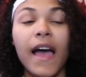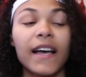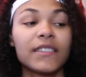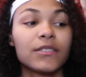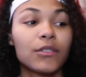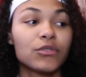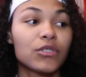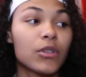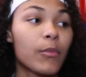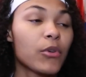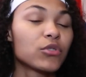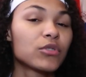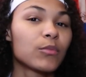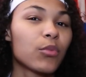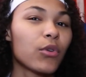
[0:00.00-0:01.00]
as those are the
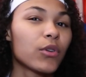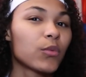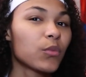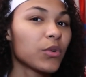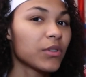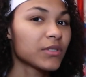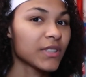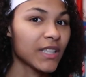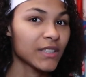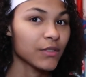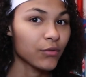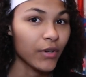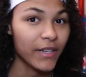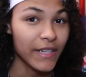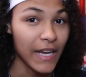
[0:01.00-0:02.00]
most important wheels as
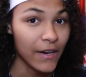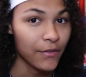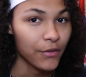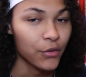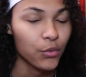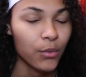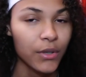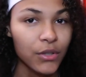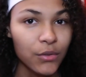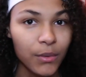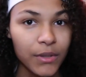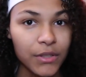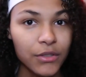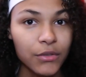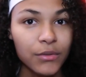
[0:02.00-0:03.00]
of right now for the
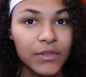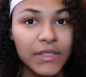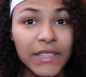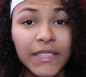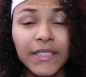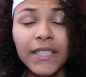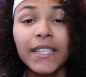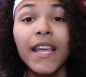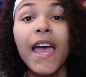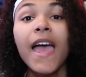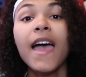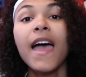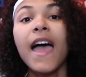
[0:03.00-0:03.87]
2022 season,